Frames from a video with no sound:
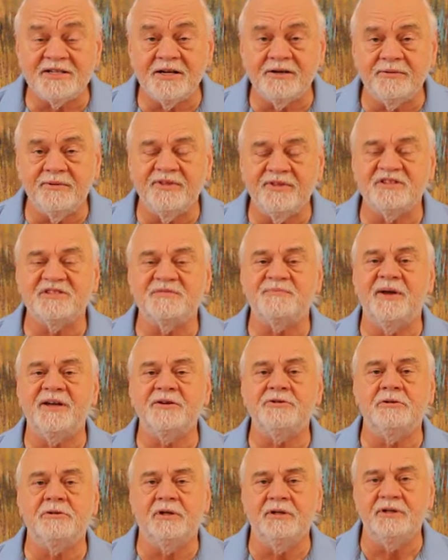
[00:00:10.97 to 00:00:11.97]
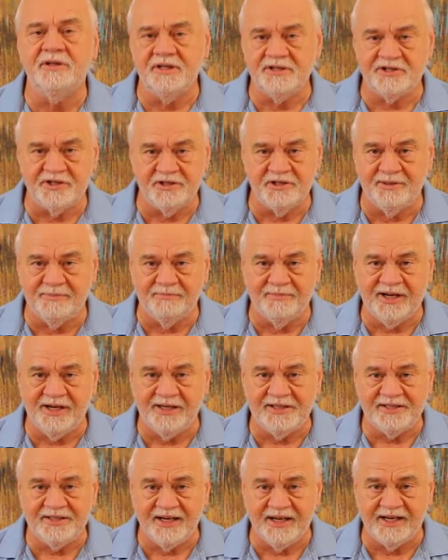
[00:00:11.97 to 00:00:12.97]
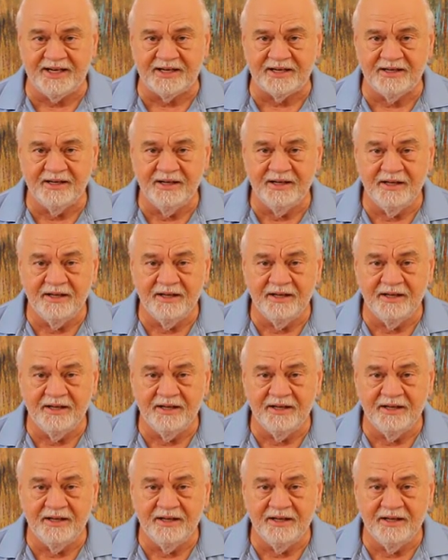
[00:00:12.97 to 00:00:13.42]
here with a special edition of My Take.